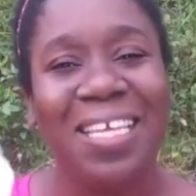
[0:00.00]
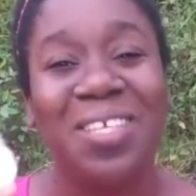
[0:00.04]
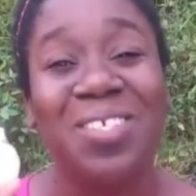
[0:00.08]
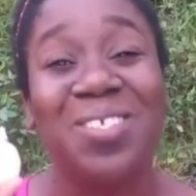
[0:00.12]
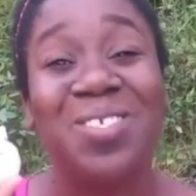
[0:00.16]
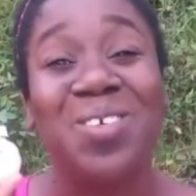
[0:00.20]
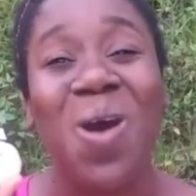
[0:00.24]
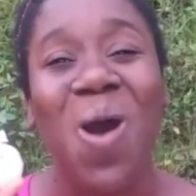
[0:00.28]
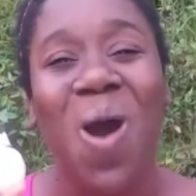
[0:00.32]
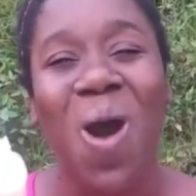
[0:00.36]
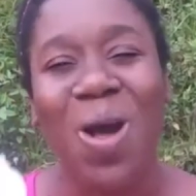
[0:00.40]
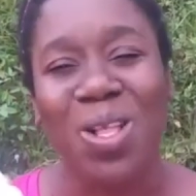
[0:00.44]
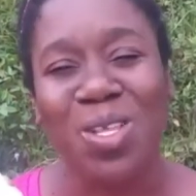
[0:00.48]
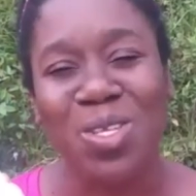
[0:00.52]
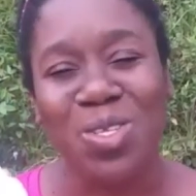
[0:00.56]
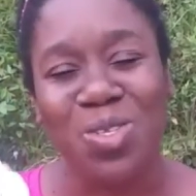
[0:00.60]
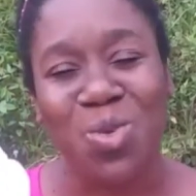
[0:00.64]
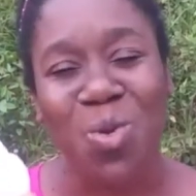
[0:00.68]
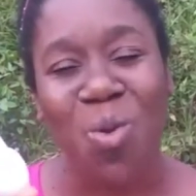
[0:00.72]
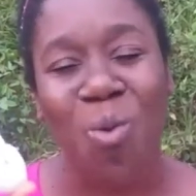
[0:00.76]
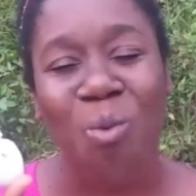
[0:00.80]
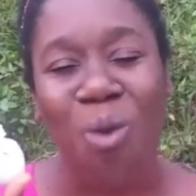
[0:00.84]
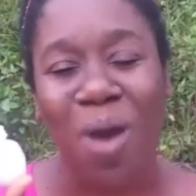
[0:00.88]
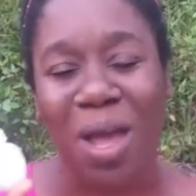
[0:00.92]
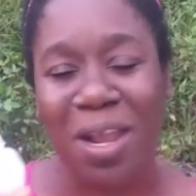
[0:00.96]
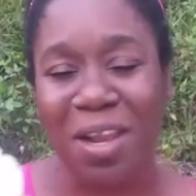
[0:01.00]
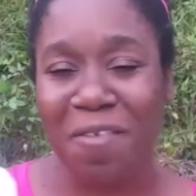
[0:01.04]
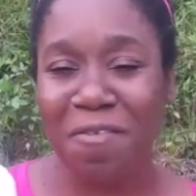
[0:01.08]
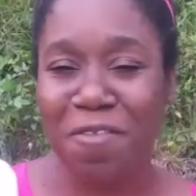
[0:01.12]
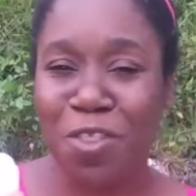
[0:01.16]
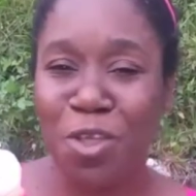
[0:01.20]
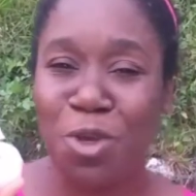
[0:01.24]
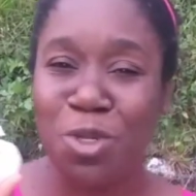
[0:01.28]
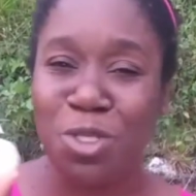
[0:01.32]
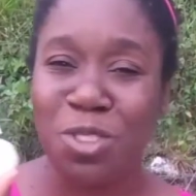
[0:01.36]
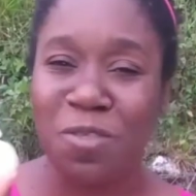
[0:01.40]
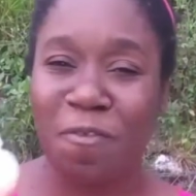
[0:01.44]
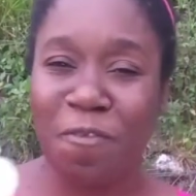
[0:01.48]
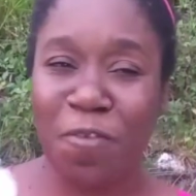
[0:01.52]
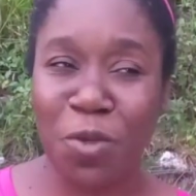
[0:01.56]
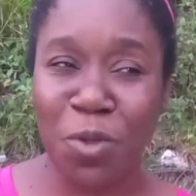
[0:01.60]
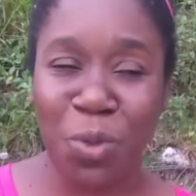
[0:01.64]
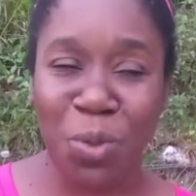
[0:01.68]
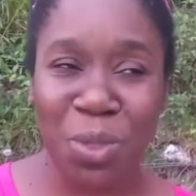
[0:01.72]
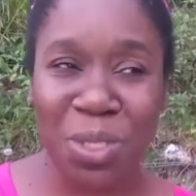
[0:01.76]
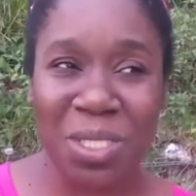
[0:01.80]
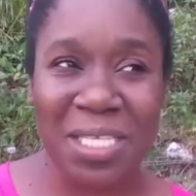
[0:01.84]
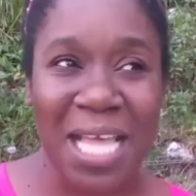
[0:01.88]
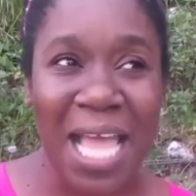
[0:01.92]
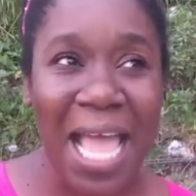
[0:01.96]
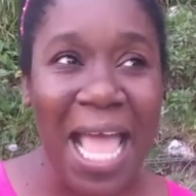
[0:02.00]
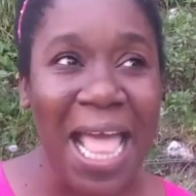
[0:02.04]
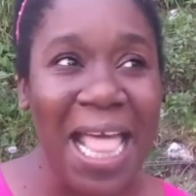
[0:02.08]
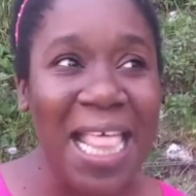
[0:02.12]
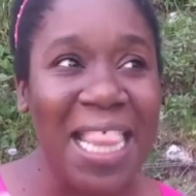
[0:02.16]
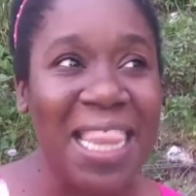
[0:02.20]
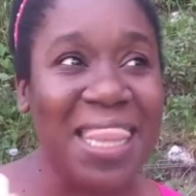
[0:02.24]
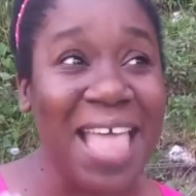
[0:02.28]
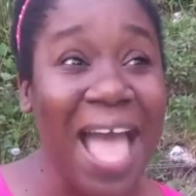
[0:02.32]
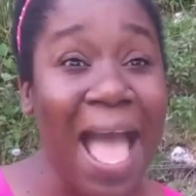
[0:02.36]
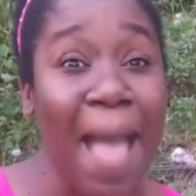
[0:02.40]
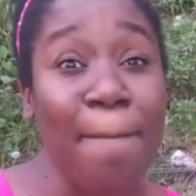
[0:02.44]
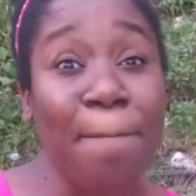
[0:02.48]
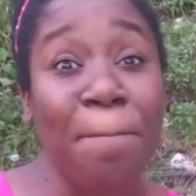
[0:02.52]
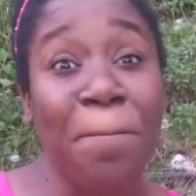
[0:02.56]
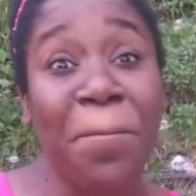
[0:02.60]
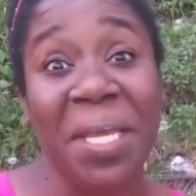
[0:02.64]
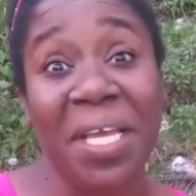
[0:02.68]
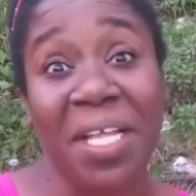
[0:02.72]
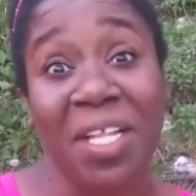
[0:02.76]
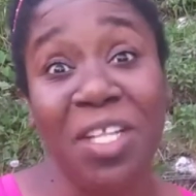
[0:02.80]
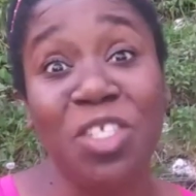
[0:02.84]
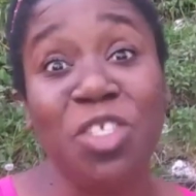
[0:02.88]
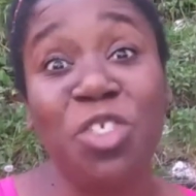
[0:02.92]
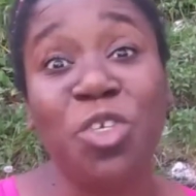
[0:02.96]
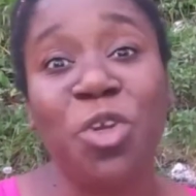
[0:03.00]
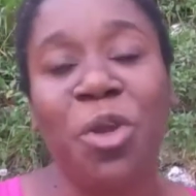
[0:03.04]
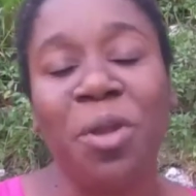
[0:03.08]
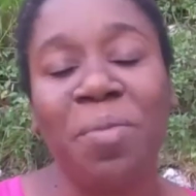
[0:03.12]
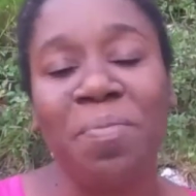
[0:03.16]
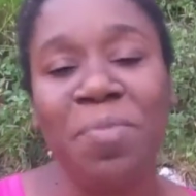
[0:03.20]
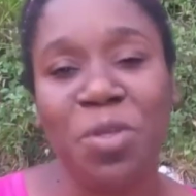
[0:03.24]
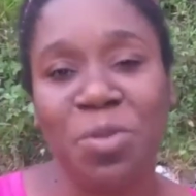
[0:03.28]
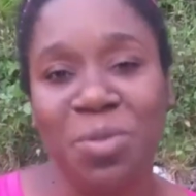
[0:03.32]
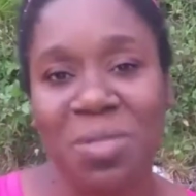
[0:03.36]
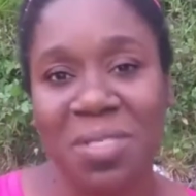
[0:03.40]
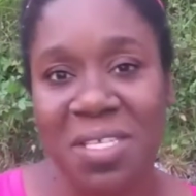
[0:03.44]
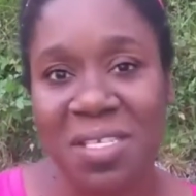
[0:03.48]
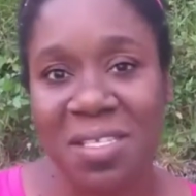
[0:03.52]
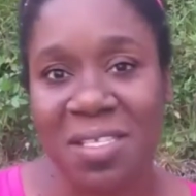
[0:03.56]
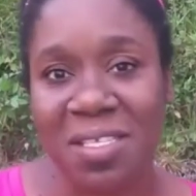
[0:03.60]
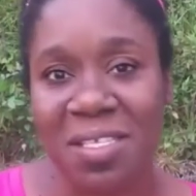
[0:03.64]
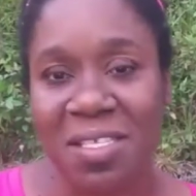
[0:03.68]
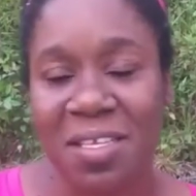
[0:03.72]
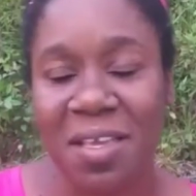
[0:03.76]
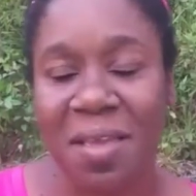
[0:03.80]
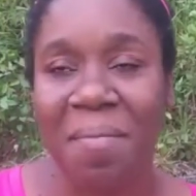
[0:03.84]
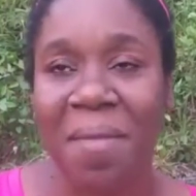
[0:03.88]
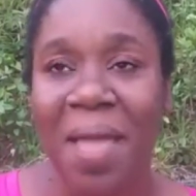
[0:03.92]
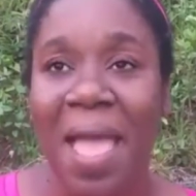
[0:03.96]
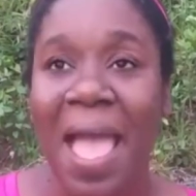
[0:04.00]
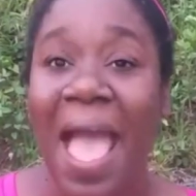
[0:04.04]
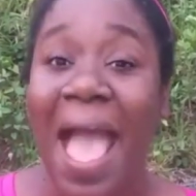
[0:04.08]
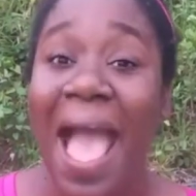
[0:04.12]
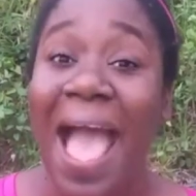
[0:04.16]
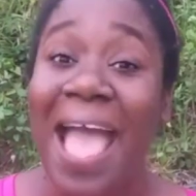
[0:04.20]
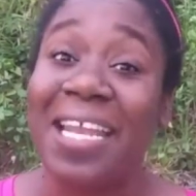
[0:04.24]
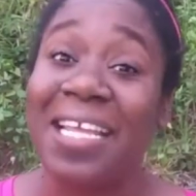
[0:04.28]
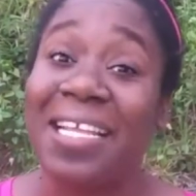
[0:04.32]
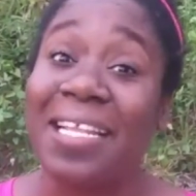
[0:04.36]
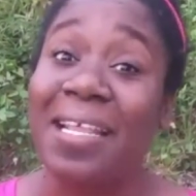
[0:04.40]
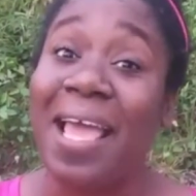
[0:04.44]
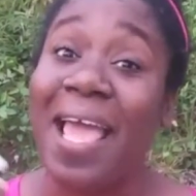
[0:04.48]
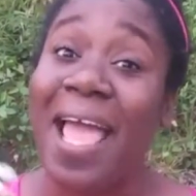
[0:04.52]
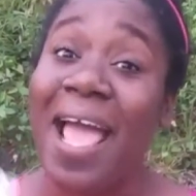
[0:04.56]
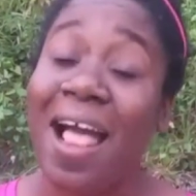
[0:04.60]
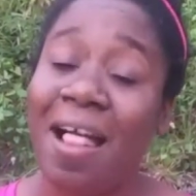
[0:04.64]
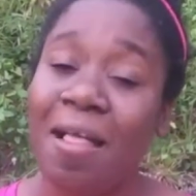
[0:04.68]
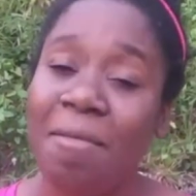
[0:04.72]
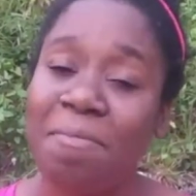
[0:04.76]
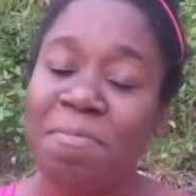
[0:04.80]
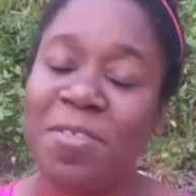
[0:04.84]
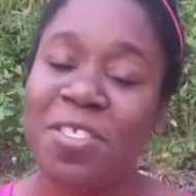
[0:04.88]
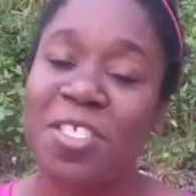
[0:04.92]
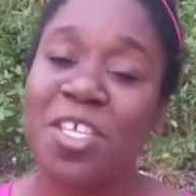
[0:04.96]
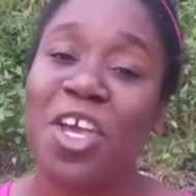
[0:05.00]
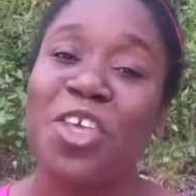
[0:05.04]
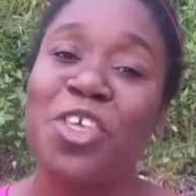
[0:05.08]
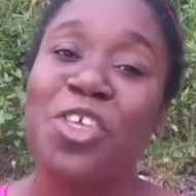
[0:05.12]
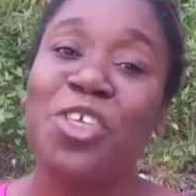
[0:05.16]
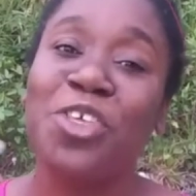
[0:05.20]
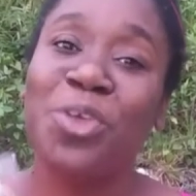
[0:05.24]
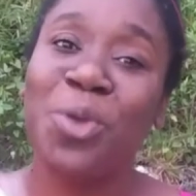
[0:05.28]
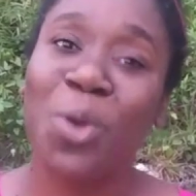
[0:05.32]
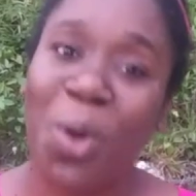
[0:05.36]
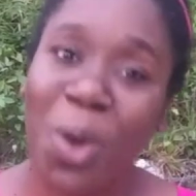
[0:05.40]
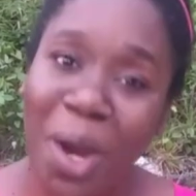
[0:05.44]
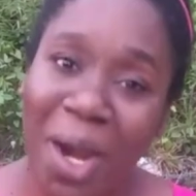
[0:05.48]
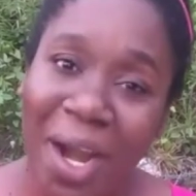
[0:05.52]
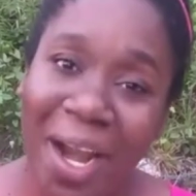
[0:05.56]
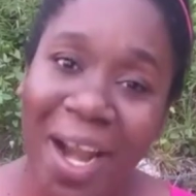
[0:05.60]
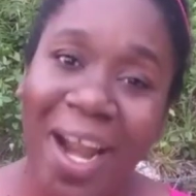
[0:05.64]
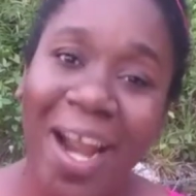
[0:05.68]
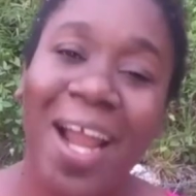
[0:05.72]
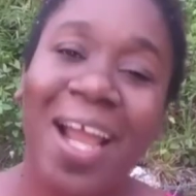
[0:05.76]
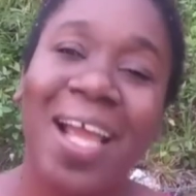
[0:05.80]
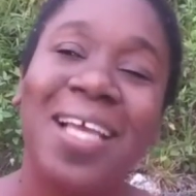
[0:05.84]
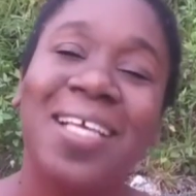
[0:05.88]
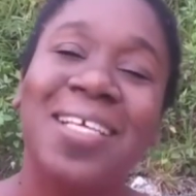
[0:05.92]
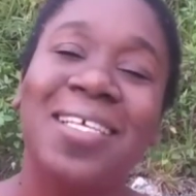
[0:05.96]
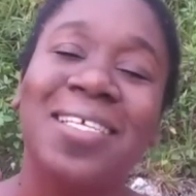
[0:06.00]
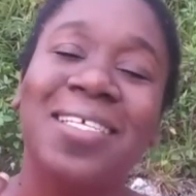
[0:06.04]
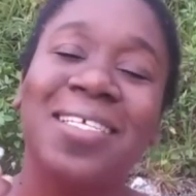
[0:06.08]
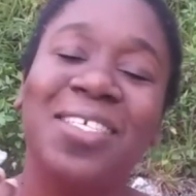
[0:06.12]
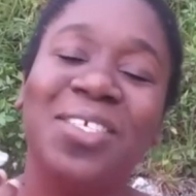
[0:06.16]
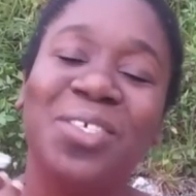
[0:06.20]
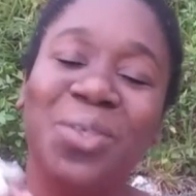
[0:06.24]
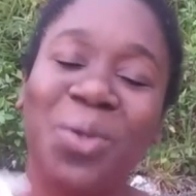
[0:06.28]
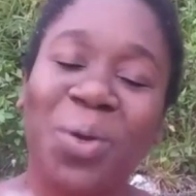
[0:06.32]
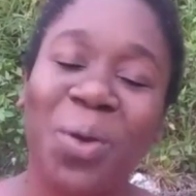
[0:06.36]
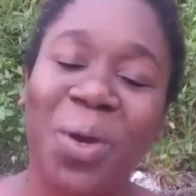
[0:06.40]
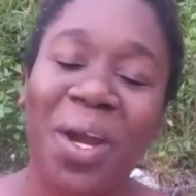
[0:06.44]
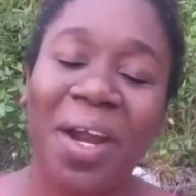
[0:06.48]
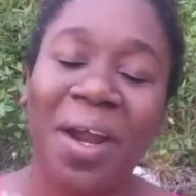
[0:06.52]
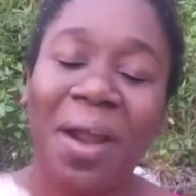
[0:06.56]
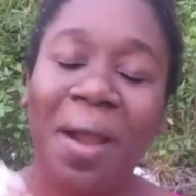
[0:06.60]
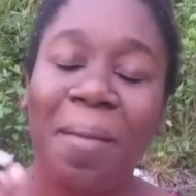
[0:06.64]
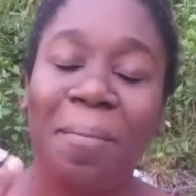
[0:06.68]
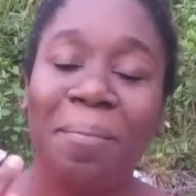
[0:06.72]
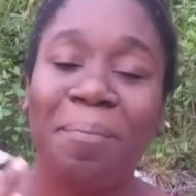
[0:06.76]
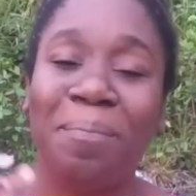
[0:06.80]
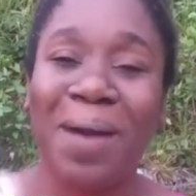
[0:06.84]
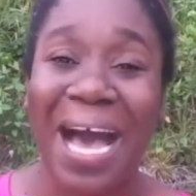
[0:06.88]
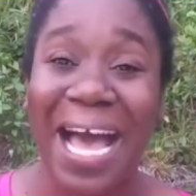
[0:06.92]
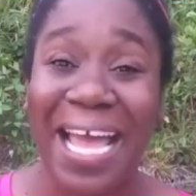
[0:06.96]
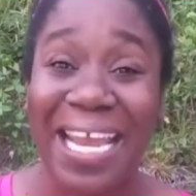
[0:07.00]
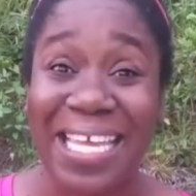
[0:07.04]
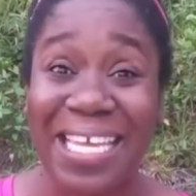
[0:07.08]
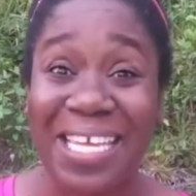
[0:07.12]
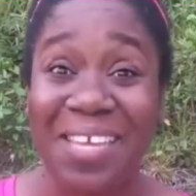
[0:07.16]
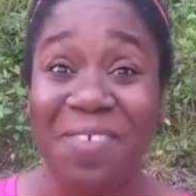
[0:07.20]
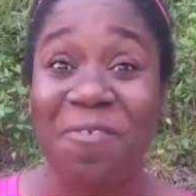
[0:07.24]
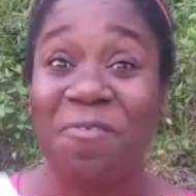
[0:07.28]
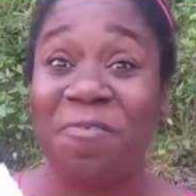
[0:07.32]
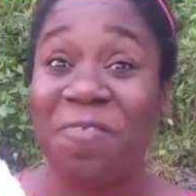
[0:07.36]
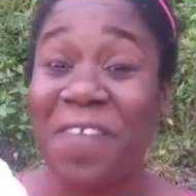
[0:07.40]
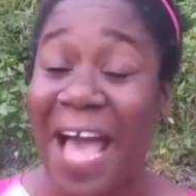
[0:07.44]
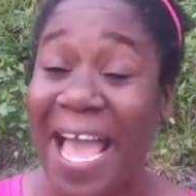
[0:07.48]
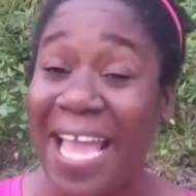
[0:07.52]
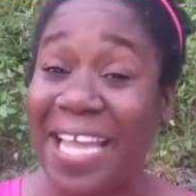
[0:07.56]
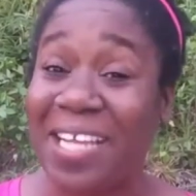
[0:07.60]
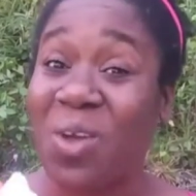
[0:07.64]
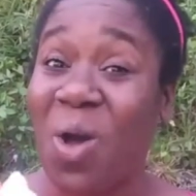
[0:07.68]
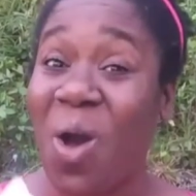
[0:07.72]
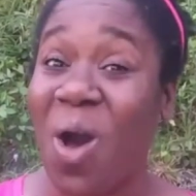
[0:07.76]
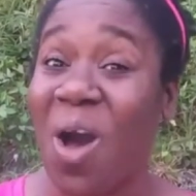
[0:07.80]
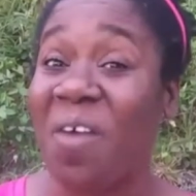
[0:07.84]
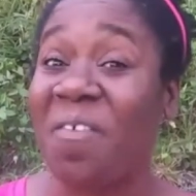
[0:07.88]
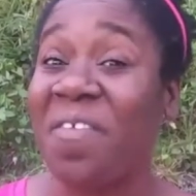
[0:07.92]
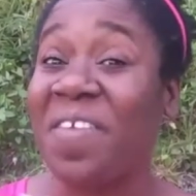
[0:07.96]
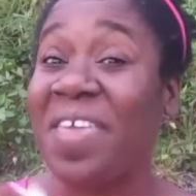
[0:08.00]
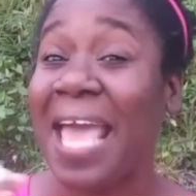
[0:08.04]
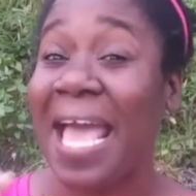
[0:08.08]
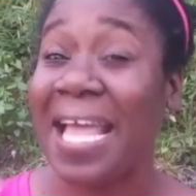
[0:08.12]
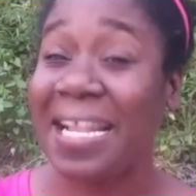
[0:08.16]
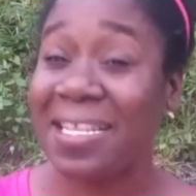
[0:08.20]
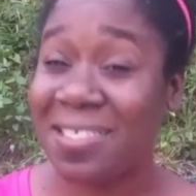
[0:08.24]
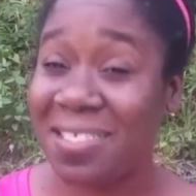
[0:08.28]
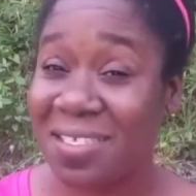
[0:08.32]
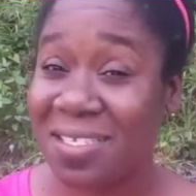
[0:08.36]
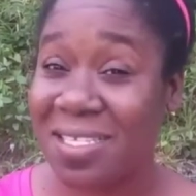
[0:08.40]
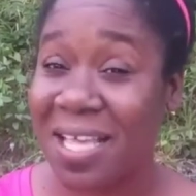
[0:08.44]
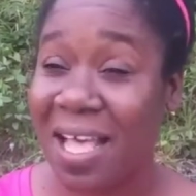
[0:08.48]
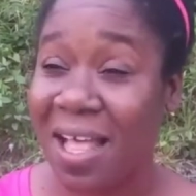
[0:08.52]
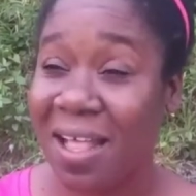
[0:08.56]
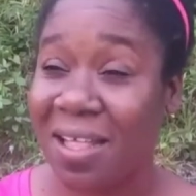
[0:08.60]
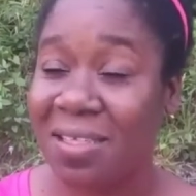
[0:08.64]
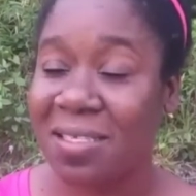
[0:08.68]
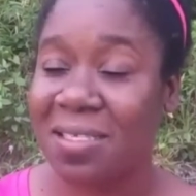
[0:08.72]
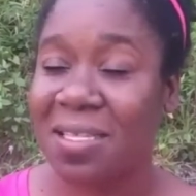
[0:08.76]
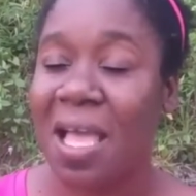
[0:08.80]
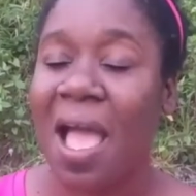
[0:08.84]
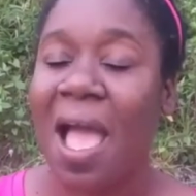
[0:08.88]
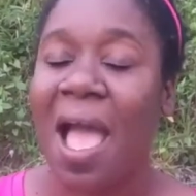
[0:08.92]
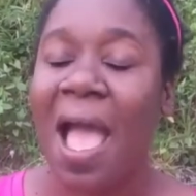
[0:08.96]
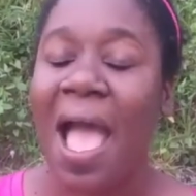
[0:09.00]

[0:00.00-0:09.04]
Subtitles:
is also one of those foods that build your immune system, and it helps your body fight off cancer cells.